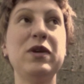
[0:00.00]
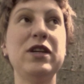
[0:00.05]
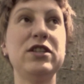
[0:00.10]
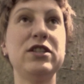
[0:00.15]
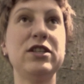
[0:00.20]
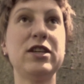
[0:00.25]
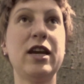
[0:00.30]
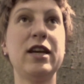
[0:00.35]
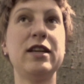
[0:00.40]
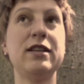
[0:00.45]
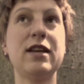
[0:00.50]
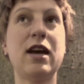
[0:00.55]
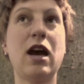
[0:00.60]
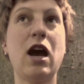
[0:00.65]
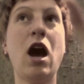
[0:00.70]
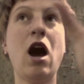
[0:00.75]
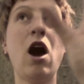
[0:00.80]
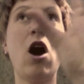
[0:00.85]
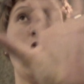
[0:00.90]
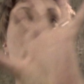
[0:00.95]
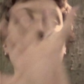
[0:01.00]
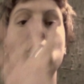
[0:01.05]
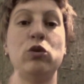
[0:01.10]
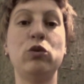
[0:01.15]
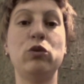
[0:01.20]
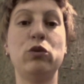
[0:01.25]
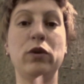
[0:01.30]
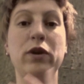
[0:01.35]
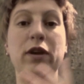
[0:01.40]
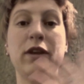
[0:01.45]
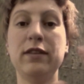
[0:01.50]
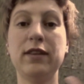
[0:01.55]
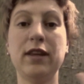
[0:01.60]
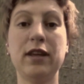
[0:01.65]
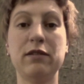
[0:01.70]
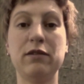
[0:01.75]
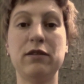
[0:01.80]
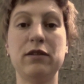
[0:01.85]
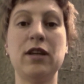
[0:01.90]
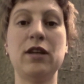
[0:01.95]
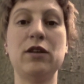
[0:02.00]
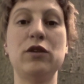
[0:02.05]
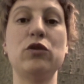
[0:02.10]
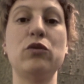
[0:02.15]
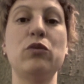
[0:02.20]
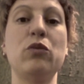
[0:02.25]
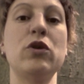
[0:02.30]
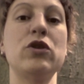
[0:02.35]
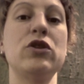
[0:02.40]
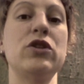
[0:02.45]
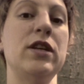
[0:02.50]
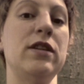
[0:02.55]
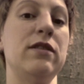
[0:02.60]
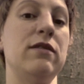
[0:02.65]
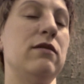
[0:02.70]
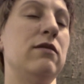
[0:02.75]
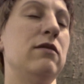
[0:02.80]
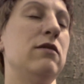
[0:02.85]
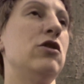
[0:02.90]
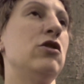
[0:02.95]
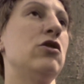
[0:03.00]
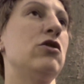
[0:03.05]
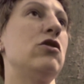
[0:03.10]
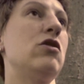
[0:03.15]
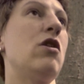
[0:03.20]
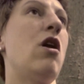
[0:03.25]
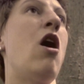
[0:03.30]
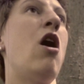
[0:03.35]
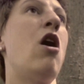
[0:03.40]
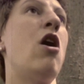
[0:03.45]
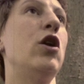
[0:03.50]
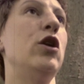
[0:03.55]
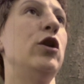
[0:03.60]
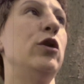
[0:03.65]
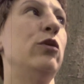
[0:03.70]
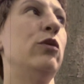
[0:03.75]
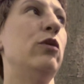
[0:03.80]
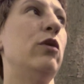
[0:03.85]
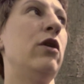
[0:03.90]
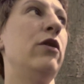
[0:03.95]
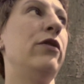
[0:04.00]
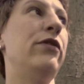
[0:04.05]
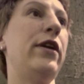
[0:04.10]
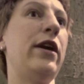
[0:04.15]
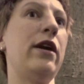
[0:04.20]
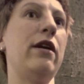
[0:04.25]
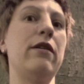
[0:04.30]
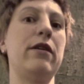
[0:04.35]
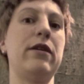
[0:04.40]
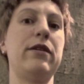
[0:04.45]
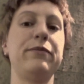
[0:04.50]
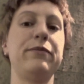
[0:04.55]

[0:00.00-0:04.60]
said ALU, and that was it, just ALU on there.